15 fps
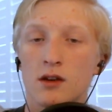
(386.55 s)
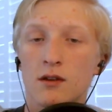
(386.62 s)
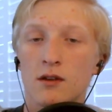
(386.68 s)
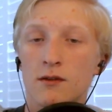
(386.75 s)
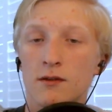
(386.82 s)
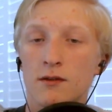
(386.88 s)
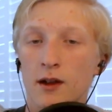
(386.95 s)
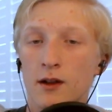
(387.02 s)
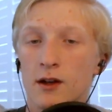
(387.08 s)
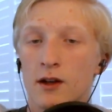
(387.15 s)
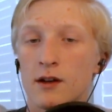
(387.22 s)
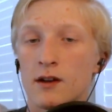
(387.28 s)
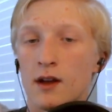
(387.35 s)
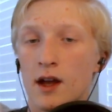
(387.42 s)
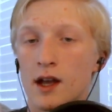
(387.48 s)
Felker
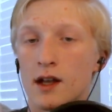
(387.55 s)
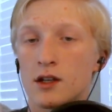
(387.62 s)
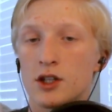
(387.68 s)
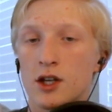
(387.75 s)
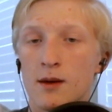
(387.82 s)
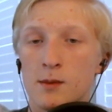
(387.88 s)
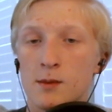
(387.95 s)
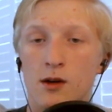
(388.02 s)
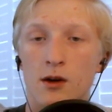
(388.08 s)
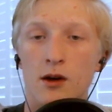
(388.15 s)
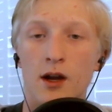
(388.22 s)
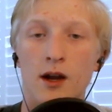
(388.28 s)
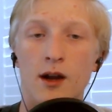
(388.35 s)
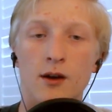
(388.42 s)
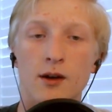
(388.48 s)
and James R.
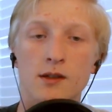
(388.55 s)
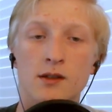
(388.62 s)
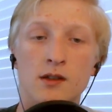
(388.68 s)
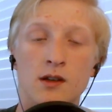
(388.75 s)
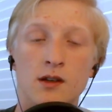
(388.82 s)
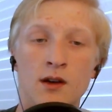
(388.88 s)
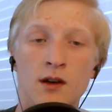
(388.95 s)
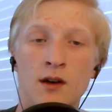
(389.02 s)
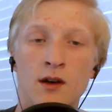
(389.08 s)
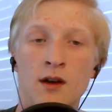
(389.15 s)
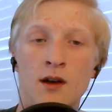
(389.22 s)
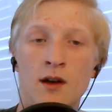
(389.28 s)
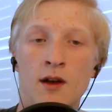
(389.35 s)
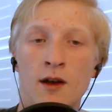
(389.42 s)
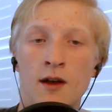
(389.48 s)
Harris.
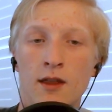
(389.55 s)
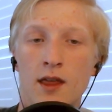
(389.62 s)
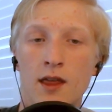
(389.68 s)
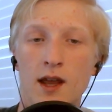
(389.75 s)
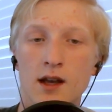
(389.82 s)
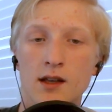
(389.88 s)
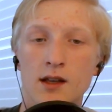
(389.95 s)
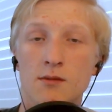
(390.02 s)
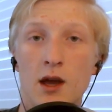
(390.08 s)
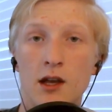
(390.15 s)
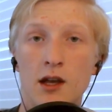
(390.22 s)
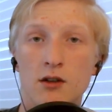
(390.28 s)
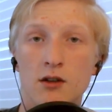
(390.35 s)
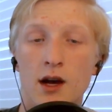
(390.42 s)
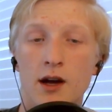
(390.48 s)
The next
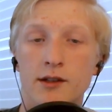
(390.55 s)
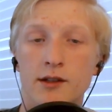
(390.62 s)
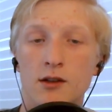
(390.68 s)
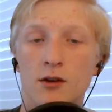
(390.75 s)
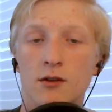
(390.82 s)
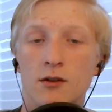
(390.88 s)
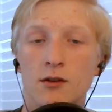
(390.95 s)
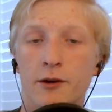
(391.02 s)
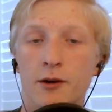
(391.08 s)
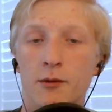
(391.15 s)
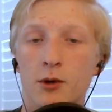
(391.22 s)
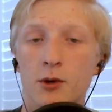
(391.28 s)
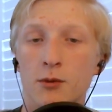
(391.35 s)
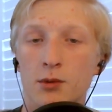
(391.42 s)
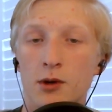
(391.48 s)
major milestone for
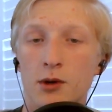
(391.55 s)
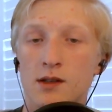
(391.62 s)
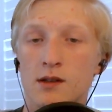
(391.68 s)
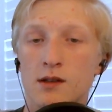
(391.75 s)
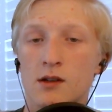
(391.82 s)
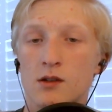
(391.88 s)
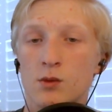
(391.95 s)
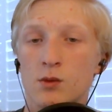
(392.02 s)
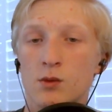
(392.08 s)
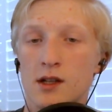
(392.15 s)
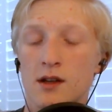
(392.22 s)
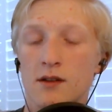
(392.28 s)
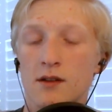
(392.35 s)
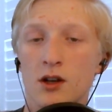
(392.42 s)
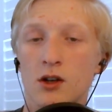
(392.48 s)
computer processors was the
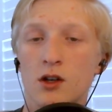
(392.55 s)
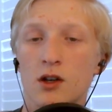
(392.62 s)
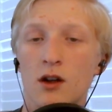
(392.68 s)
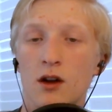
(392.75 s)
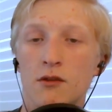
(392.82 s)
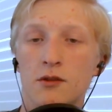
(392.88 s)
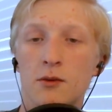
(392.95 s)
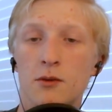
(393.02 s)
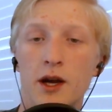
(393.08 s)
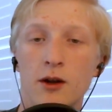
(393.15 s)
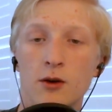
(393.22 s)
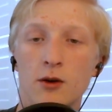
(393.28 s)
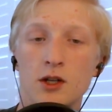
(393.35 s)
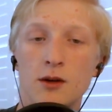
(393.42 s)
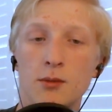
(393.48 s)
invention of the
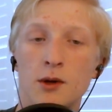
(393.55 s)
microchip.